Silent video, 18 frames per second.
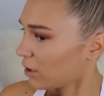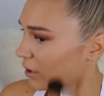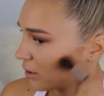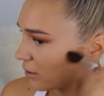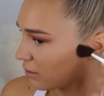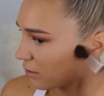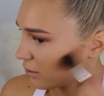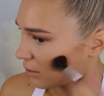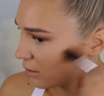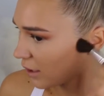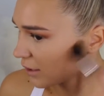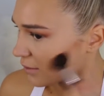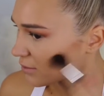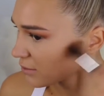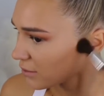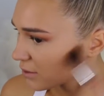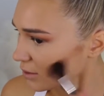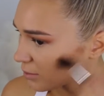Okay,
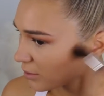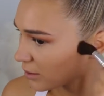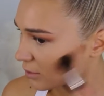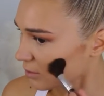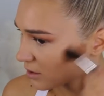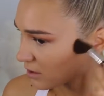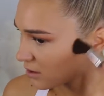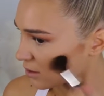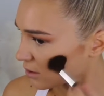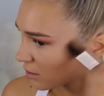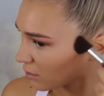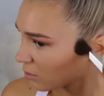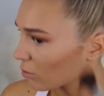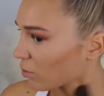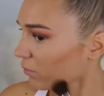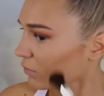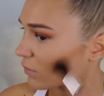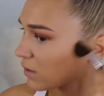that's really pigmented
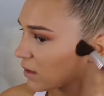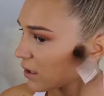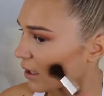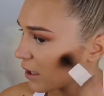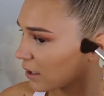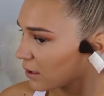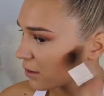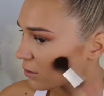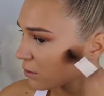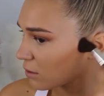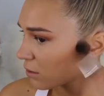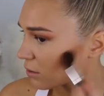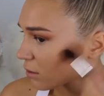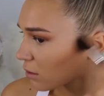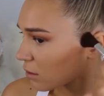once again.